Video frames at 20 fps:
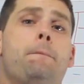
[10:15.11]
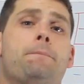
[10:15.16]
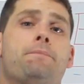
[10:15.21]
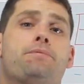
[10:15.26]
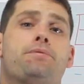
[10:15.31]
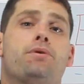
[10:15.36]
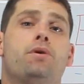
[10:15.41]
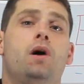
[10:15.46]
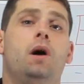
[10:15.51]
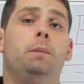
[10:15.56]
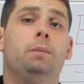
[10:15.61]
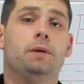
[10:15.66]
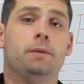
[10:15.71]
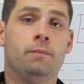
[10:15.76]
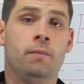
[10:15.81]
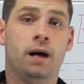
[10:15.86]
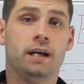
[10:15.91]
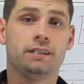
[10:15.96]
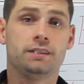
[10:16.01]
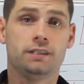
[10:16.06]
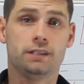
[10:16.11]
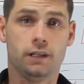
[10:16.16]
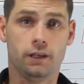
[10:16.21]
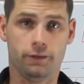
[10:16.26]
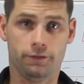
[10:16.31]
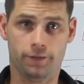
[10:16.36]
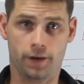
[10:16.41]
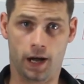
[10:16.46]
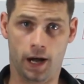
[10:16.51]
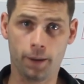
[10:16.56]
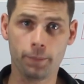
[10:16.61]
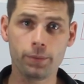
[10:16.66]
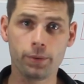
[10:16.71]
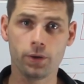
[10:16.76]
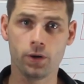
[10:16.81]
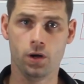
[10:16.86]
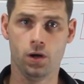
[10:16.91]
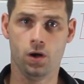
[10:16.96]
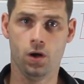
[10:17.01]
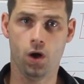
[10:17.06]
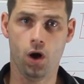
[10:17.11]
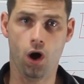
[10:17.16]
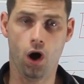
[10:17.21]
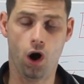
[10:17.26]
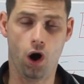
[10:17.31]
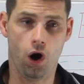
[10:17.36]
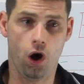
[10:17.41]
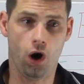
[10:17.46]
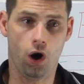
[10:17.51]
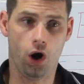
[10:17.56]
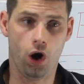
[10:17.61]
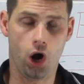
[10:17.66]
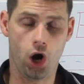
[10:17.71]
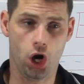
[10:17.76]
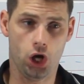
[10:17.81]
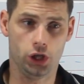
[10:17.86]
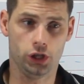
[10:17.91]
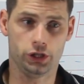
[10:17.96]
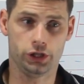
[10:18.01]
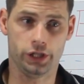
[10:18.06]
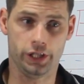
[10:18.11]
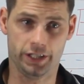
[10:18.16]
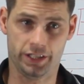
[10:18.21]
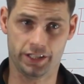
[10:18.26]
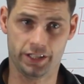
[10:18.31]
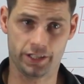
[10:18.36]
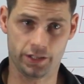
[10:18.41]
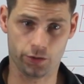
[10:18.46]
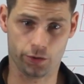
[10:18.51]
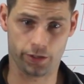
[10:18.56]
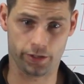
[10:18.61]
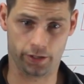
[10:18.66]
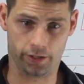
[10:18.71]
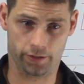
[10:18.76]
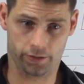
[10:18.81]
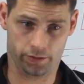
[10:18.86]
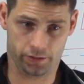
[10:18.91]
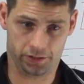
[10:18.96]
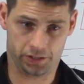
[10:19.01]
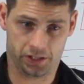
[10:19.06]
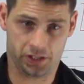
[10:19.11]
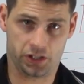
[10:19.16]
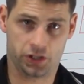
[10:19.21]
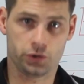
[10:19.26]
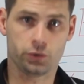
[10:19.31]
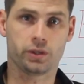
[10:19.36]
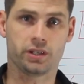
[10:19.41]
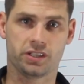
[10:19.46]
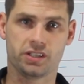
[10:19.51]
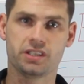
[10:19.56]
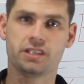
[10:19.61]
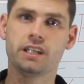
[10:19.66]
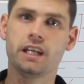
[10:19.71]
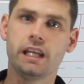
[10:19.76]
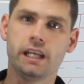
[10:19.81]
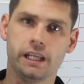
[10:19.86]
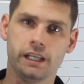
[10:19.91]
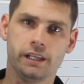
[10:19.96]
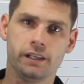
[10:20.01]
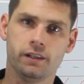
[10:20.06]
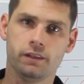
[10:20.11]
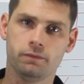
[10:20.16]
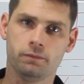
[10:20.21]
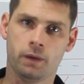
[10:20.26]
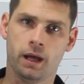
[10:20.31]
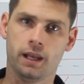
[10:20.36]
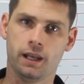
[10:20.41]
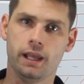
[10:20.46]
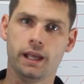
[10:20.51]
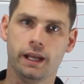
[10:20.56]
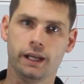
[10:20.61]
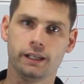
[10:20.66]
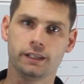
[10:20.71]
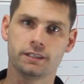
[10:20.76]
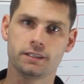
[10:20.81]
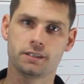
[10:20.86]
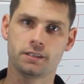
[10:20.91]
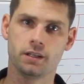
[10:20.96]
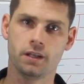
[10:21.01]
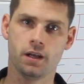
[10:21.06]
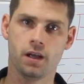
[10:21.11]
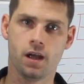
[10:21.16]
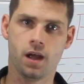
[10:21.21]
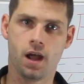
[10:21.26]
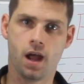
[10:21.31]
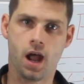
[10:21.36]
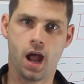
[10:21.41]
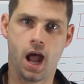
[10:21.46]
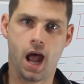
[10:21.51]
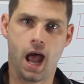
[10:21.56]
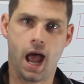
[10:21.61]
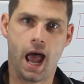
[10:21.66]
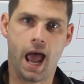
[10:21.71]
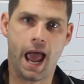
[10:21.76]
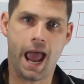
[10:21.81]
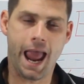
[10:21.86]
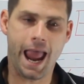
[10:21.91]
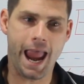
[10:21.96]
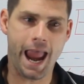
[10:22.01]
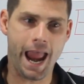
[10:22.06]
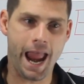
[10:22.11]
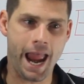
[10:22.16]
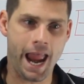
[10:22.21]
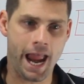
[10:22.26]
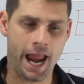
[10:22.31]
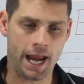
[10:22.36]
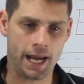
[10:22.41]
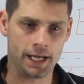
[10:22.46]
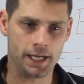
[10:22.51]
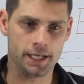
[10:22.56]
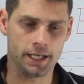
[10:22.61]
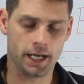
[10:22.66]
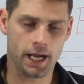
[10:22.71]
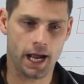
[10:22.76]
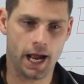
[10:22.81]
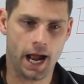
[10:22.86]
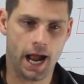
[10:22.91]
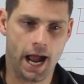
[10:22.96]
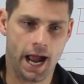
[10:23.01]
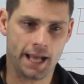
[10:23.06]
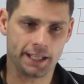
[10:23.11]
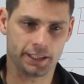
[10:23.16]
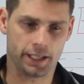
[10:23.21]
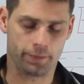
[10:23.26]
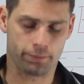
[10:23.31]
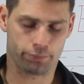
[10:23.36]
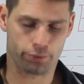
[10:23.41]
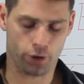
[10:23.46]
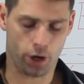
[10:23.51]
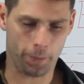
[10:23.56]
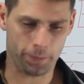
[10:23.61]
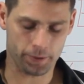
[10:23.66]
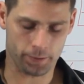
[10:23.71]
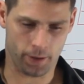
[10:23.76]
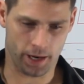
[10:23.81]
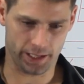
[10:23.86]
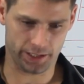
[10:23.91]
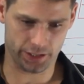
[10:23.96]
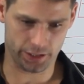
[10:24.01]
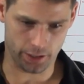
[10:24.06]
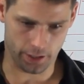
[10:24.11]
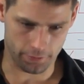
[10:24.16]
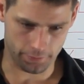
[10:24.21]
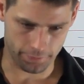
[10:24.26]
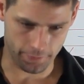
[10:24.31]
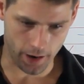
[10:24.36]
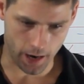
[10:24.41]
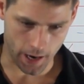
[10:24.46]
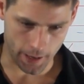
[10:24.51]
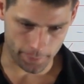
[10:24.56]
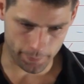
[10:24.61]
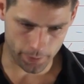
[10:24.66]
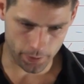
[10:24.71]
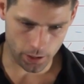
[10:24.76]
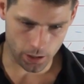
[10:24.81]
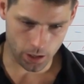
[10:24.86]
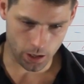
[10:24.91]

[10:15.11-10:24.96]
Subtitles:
propped myself up to sort of see my legs. And as I propped myself up,